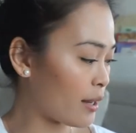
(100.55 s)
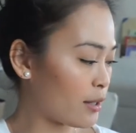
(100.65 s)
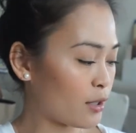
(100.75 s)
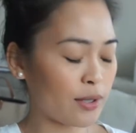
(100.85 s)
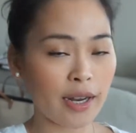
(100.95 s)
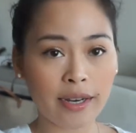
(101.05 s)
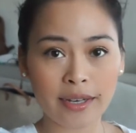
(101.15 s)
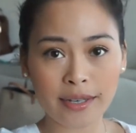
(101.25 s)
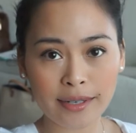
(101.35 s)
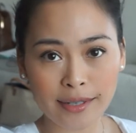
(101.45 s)
and
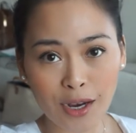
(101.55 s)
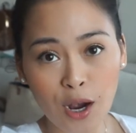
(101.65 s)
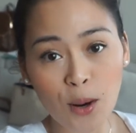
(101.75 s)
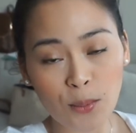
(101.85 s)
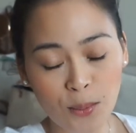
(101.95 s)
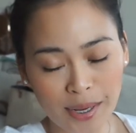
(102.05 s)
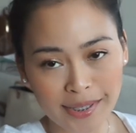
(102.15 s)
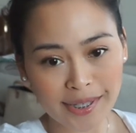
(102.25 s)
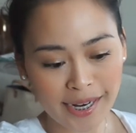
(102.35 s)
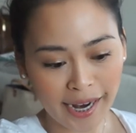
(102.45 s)
today is
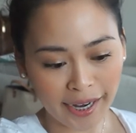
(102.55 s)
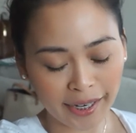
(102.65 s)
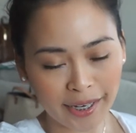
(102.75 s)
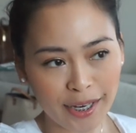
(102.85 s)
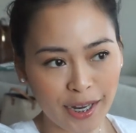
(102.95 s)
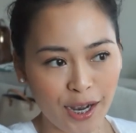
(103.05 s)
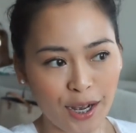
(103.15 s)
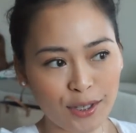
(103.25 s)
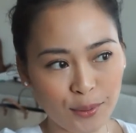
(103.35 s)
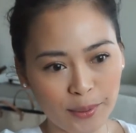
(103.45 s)
Wednesday
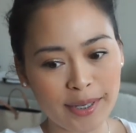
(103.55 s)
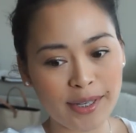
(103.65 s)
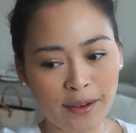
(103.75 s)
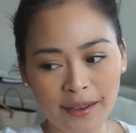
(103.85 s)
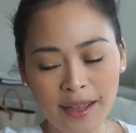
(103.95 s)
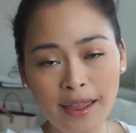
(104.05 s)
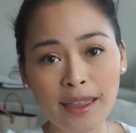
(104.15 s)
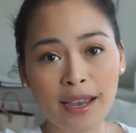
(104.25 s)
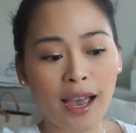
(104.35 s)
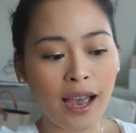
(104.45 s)
27th